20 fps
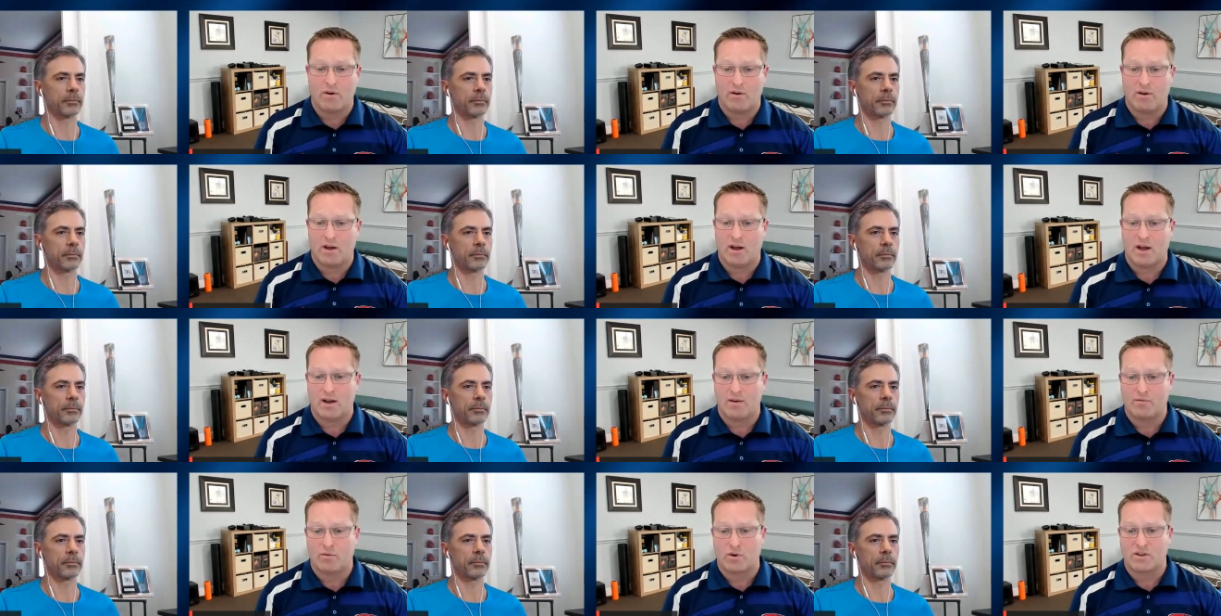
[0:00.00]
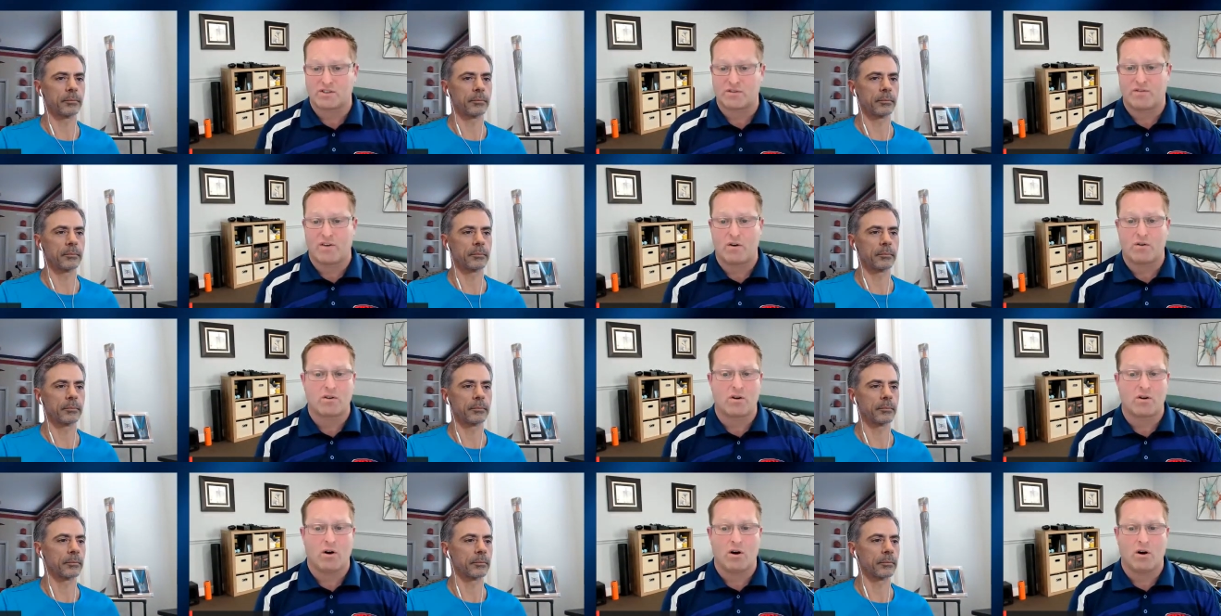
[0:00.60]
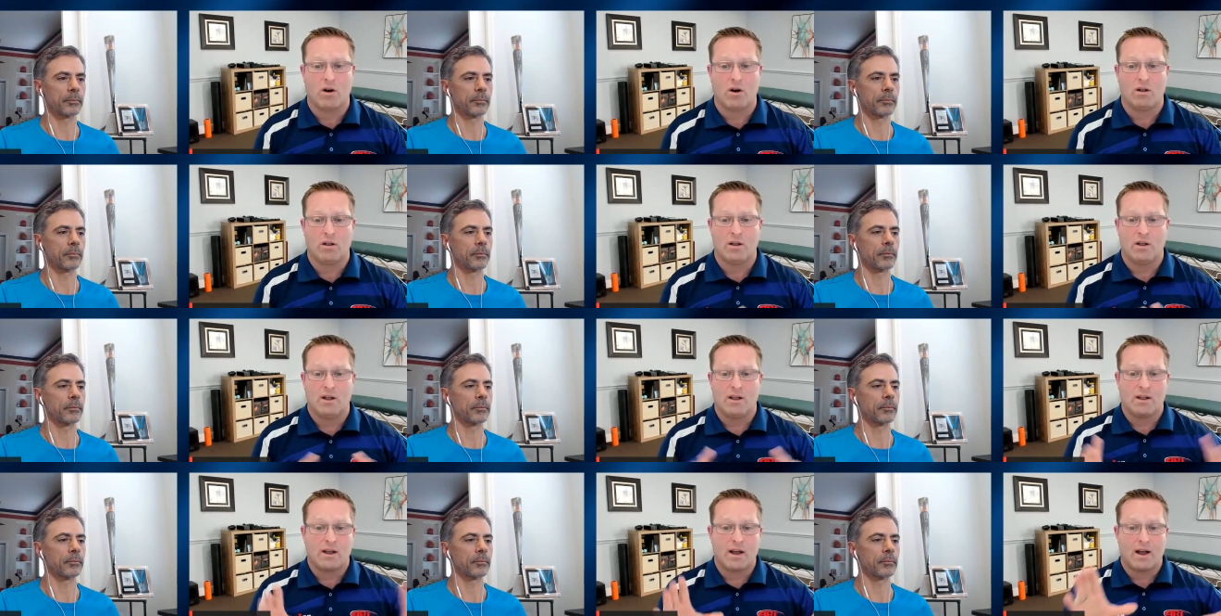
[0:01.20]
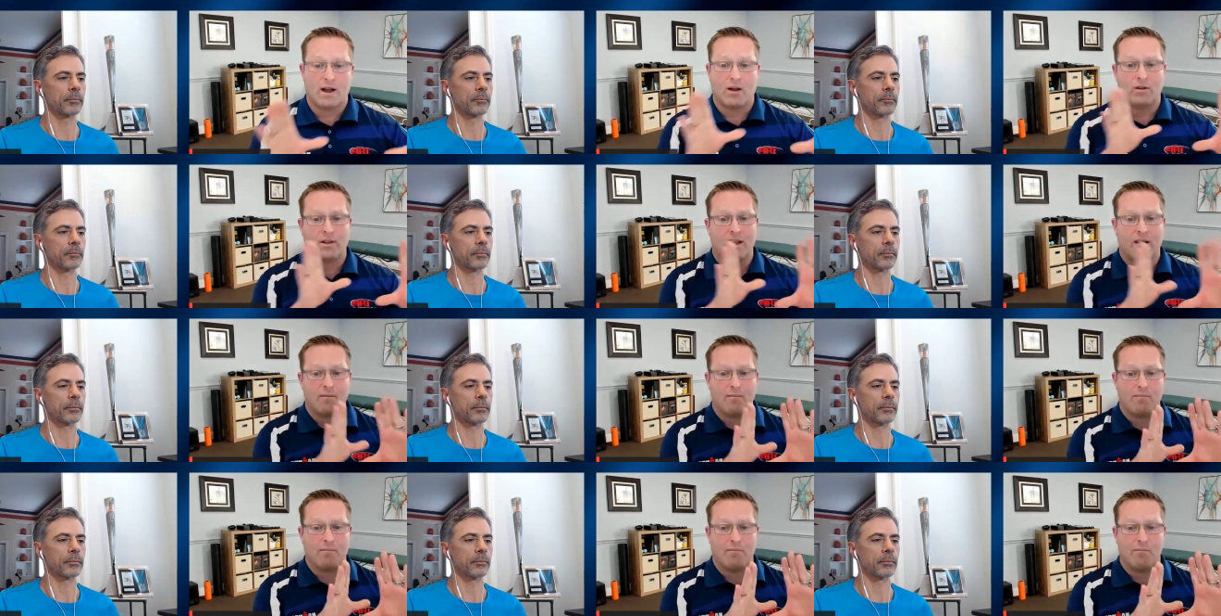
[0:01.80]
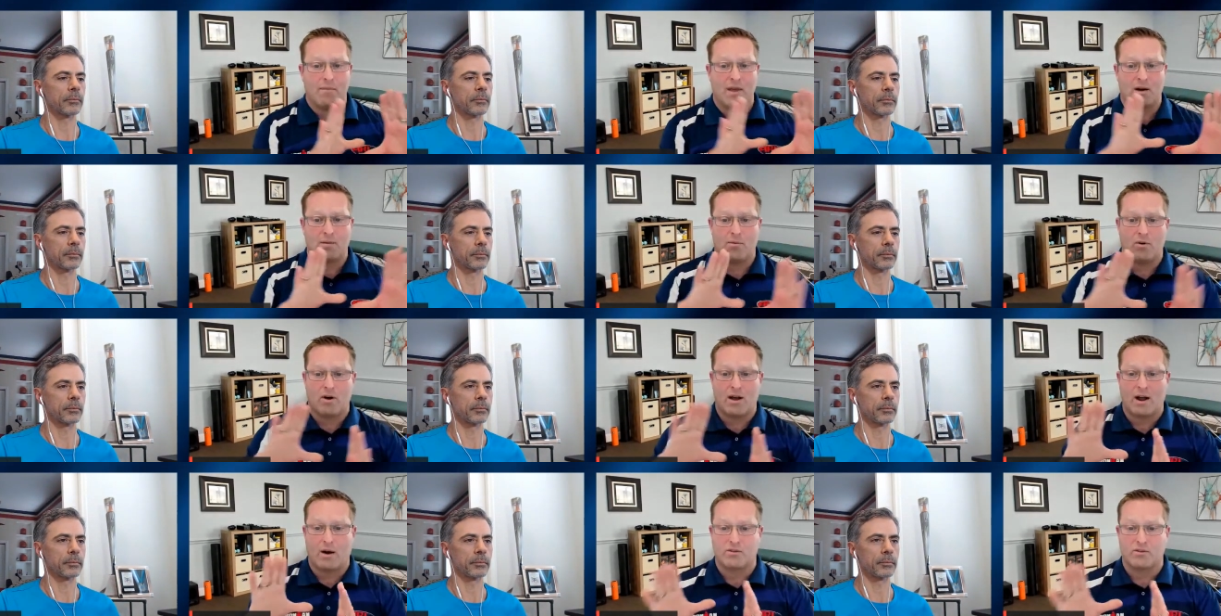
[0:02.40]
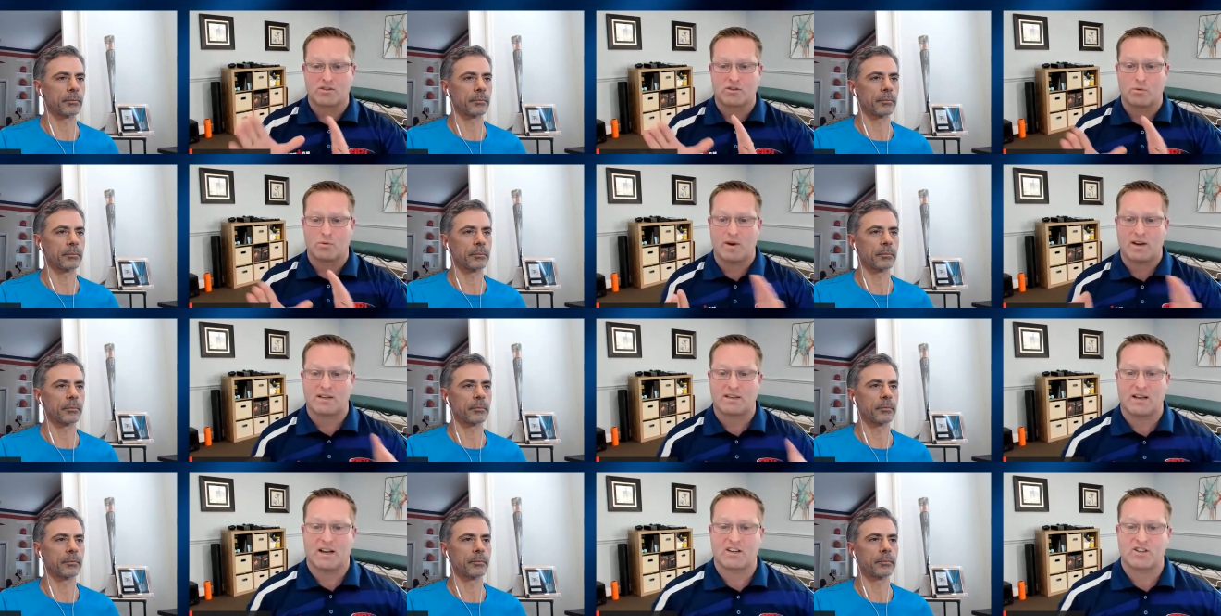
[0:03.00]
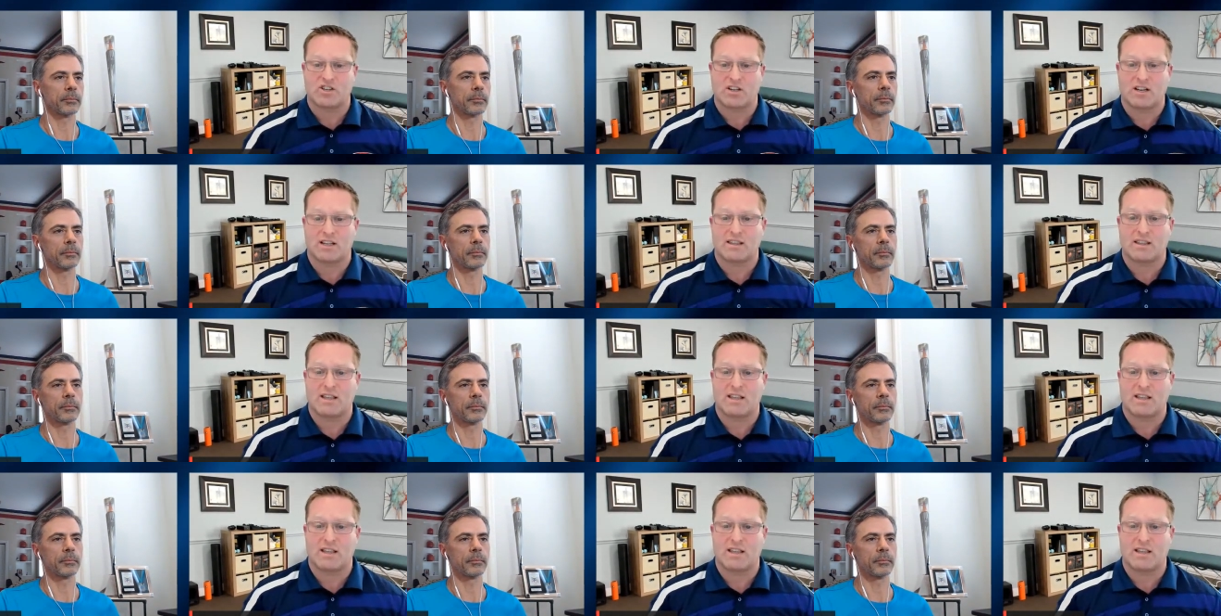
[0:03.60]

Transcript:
Speaker 1: uh, voice phone call. I only have minimal hours a week to actually get